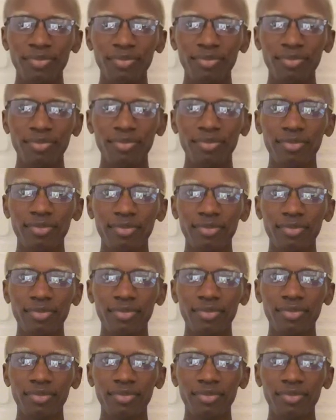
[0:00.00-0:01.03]

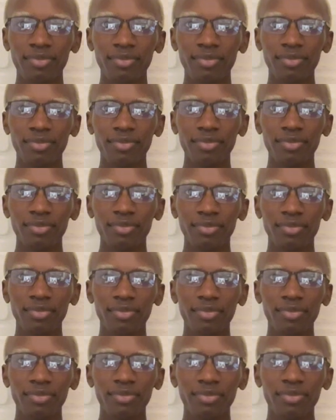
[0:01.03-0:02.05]

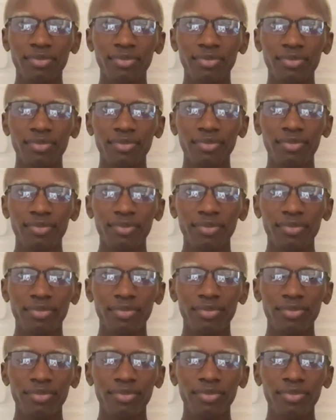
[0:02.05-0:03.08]

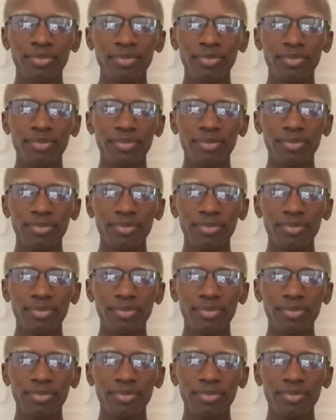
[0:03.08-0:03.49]
[no speech]